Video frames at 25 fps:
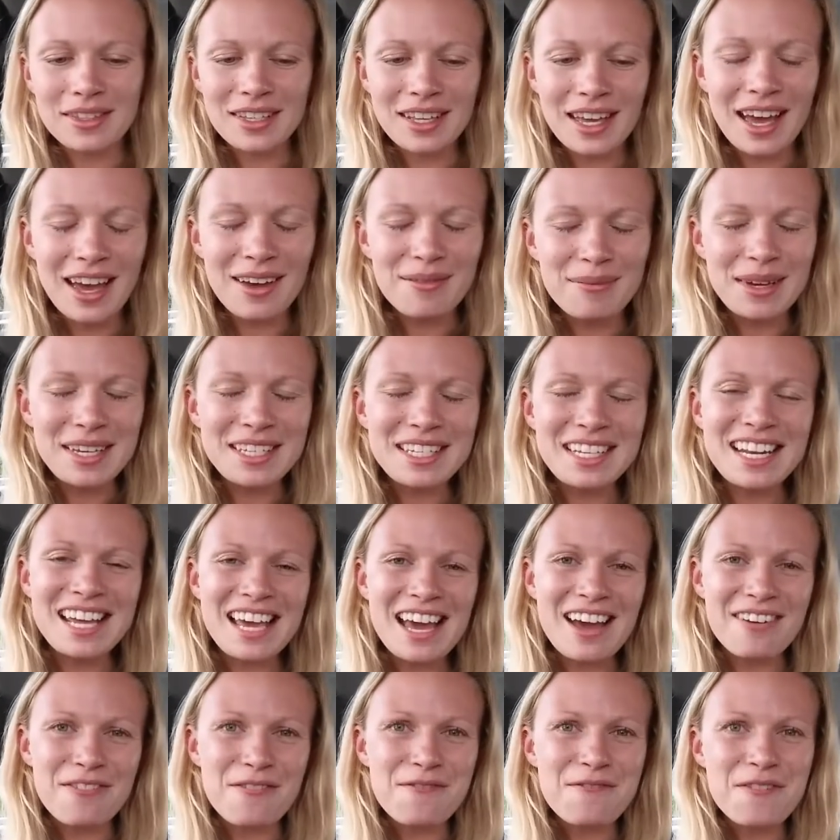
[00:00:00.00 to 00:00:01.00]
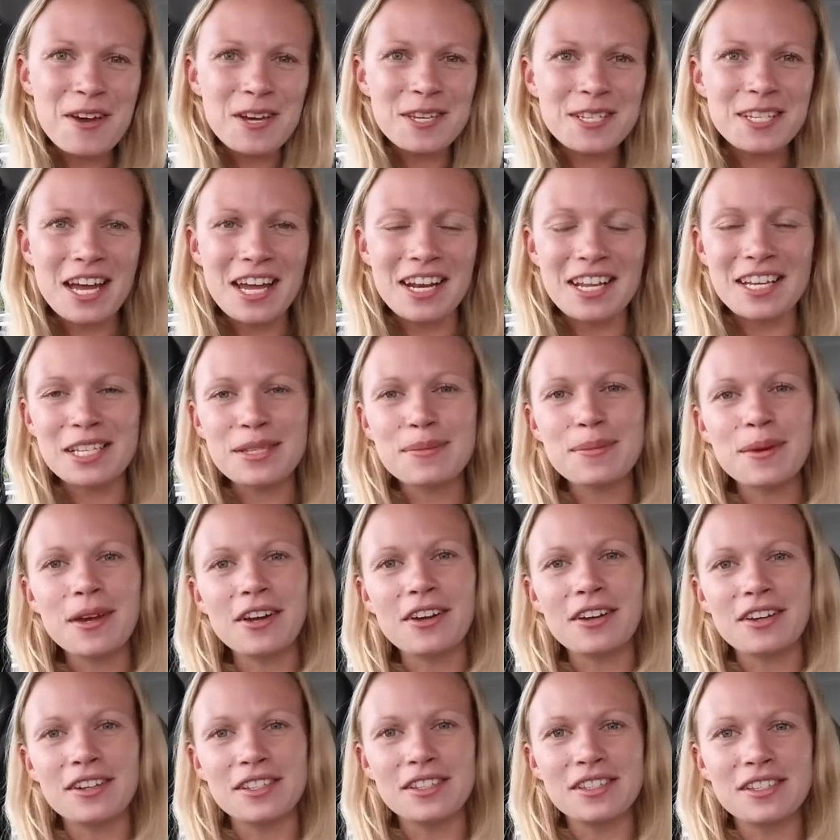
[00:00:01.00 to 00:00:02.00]
basically have a first-hand
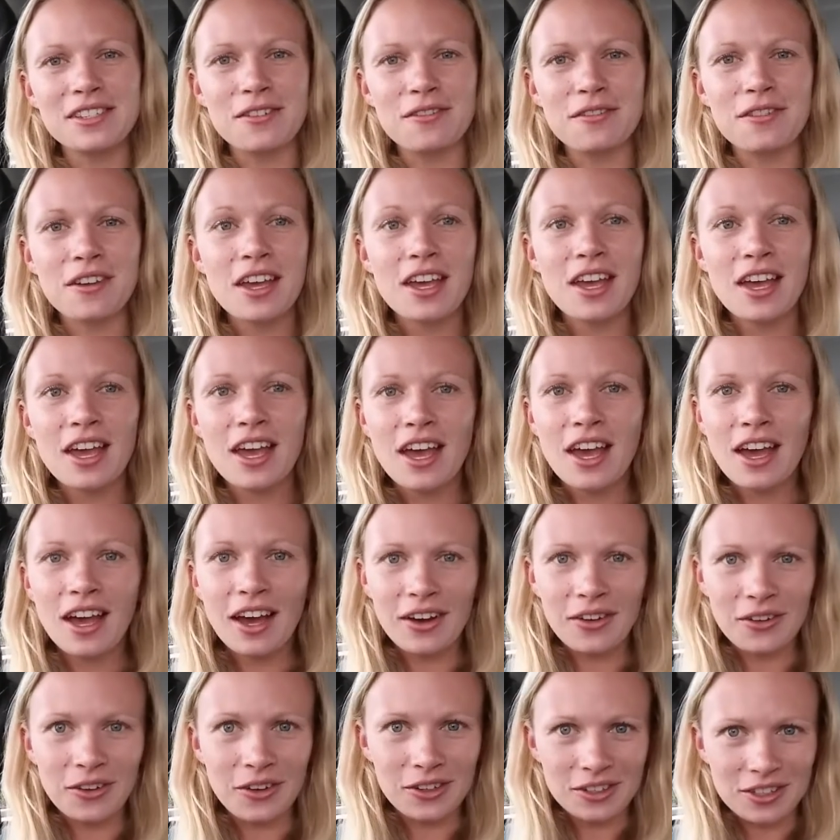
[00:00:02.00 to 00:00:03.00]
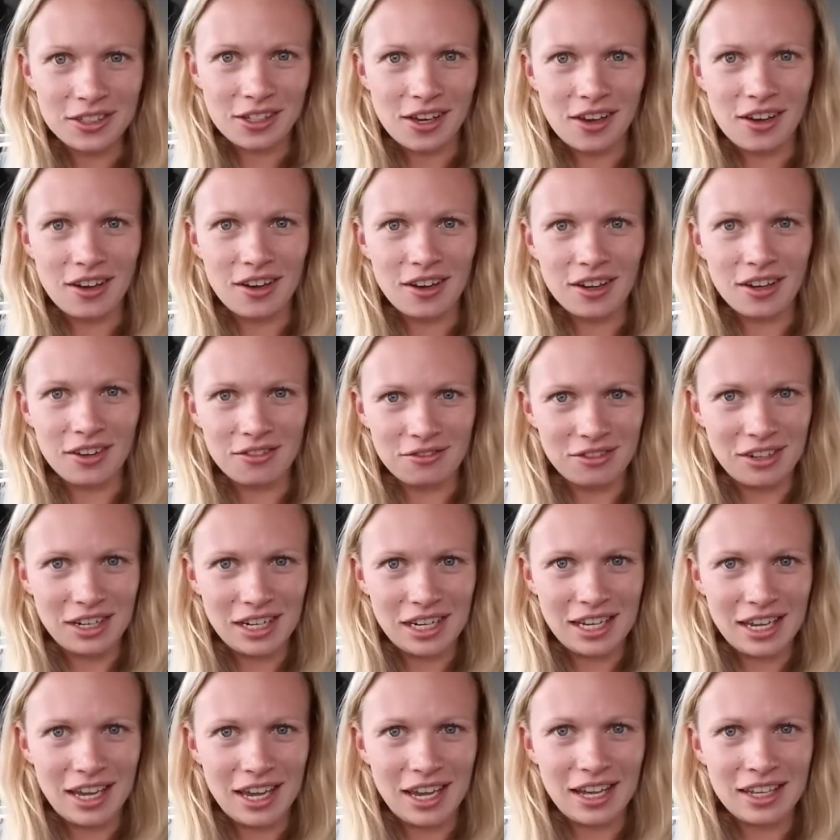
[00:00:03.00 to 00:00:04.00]
experience of how hot a car can really
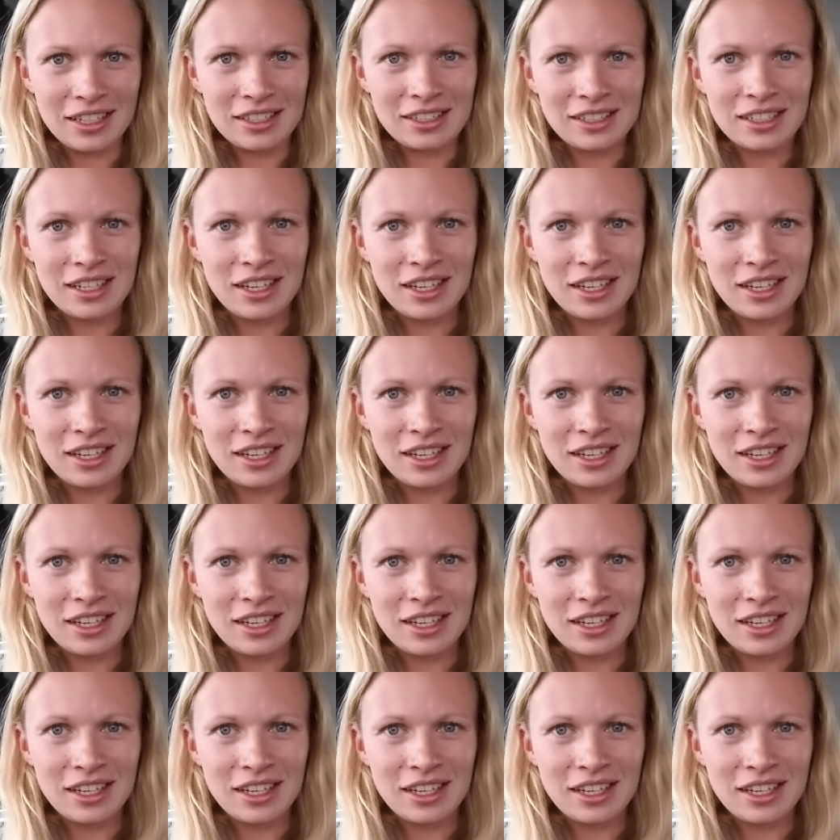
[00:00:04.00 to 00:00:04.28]
get.